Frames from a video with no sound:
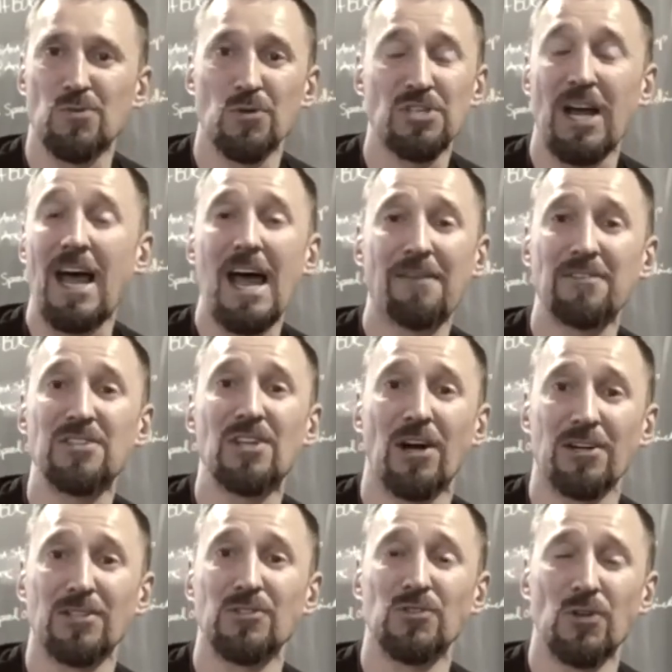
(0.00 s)
which I haven't done
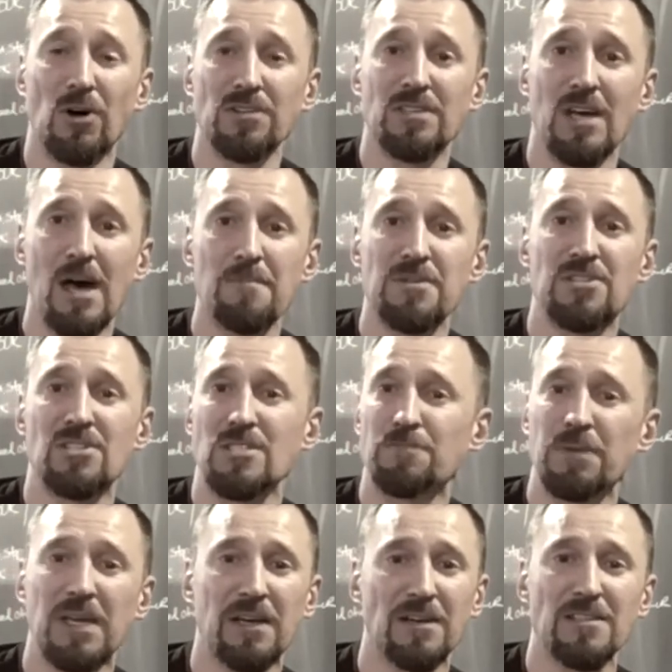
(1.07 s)
in a long time, but just
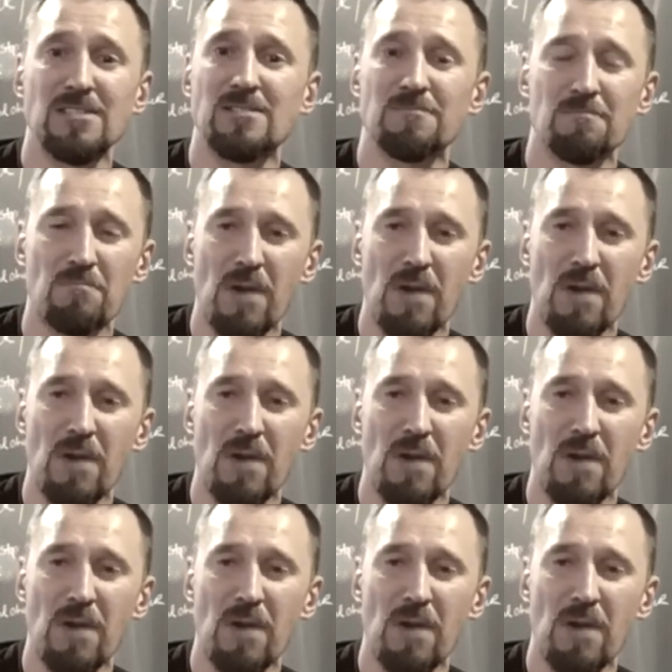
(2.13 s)
because